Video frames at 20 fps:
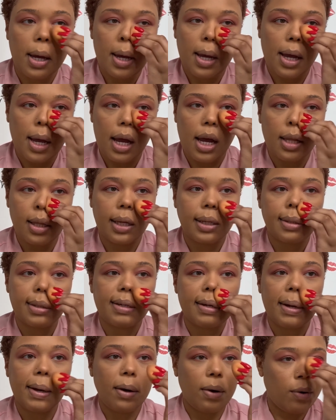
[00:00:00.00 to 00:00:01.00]
I like to
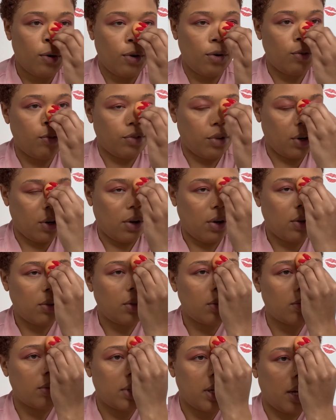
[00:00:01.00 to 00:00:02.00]
go over all
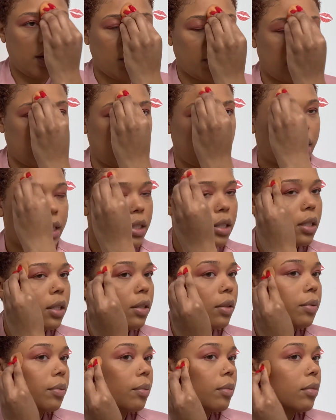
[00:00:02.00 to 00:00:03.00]
those areas
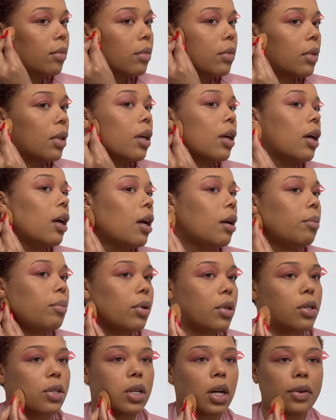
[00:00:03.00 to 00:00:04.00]
and push
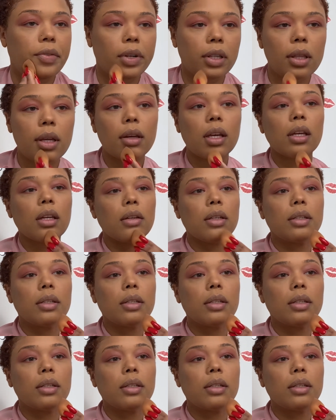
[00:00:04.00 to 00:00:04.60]
everything in.